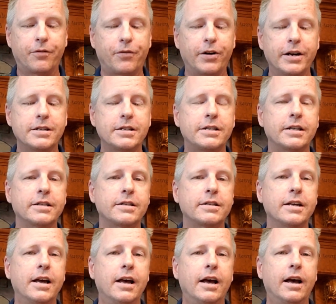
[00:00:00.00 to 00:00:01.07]
For
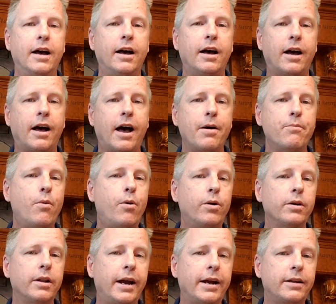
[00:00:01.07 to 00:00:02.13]
instance, I'm
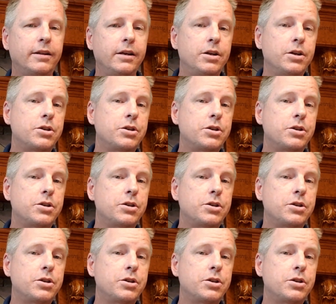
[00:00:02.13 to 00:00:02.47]
more likely